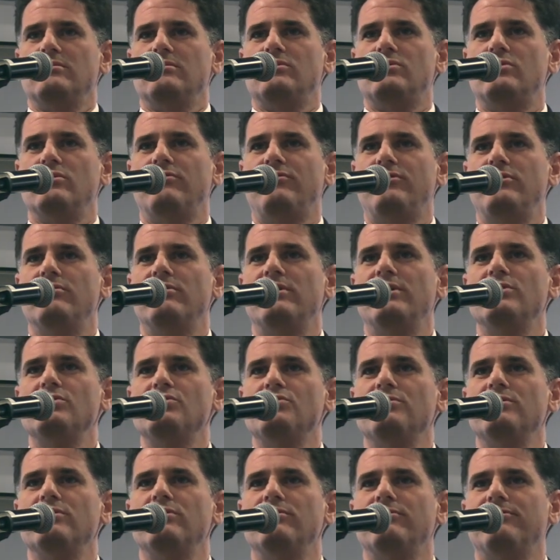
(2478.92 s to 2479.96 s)
So if you're in
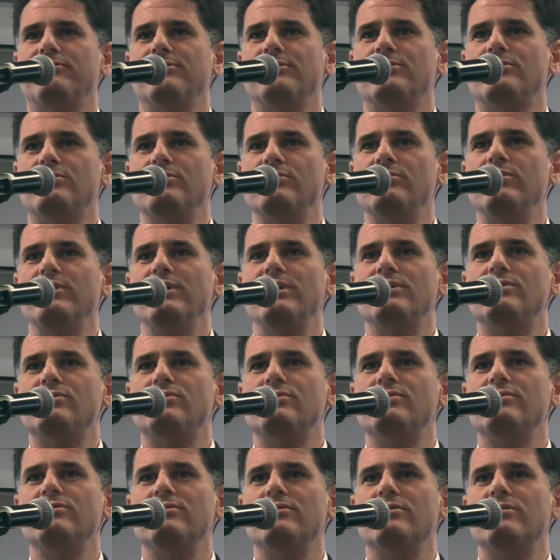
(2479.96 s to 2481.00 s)
Israel for two
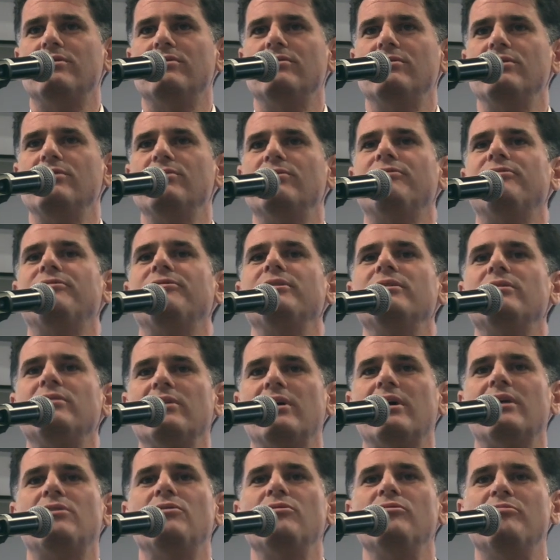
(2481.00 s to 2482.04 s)
weeks, you, you know, you'll
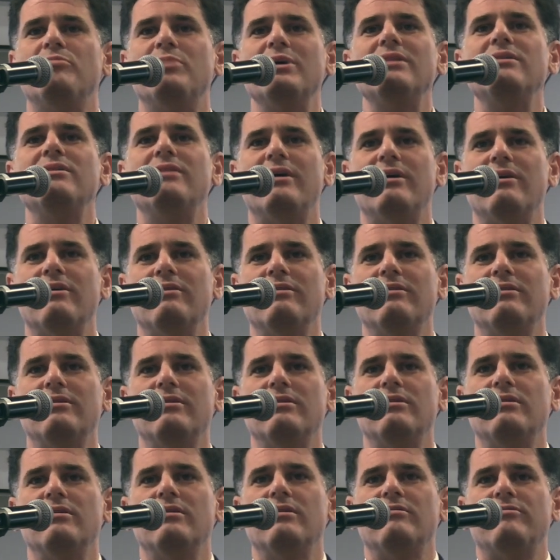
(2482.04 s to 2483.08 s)
feel like you've been there
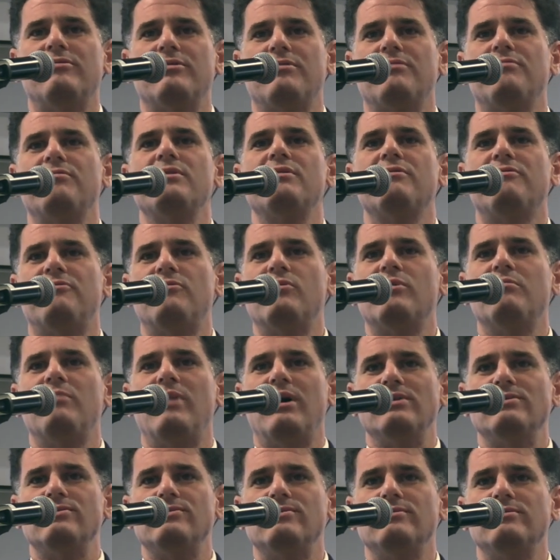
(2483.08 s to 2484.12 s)
for three or four
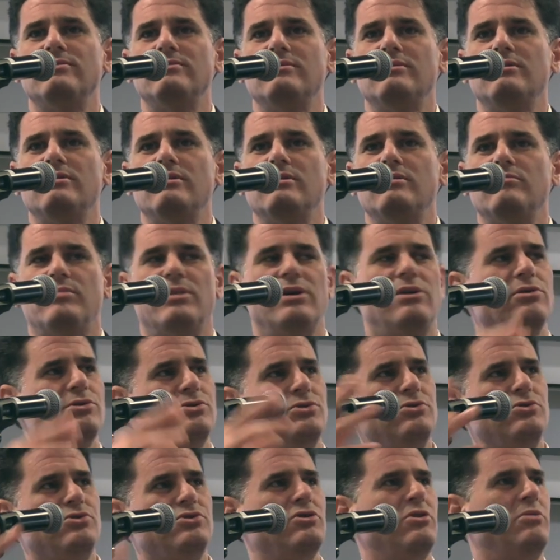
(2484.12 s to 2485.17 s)
months
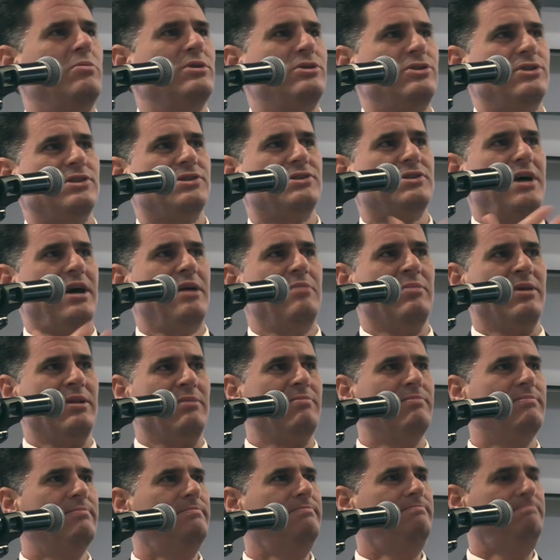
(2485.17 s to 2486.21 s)
because there's so much excitement
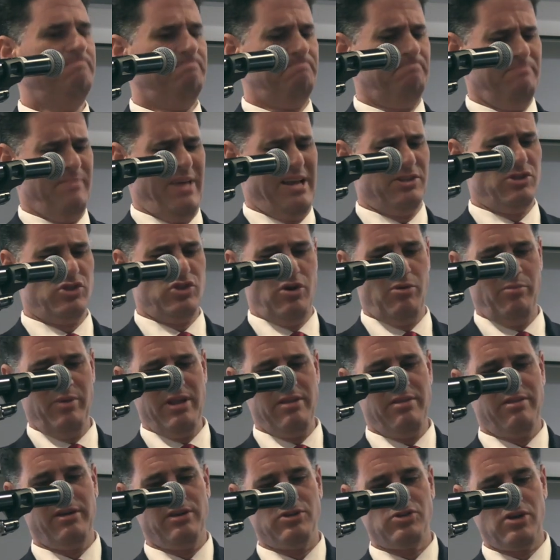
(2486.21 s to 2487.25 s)
and so
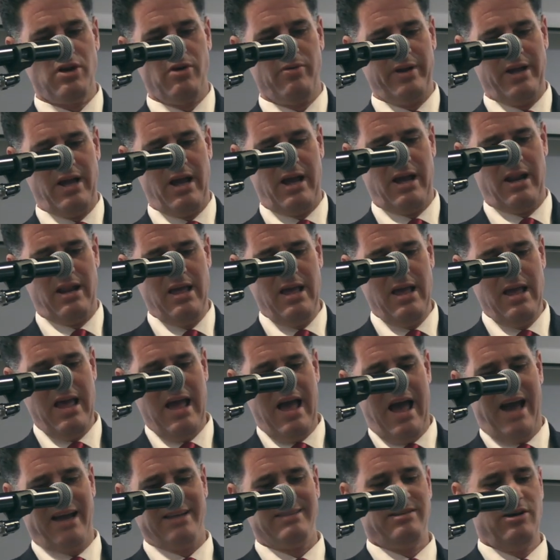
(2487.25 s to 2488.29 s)
many things going on.
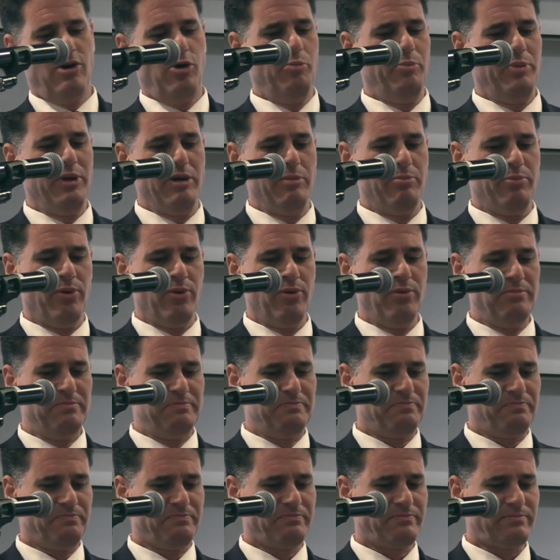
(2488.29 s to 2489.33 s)
I tell
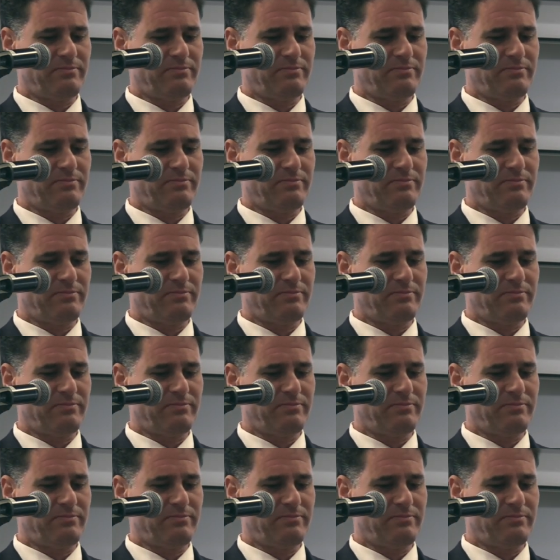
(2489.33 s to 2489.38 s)
people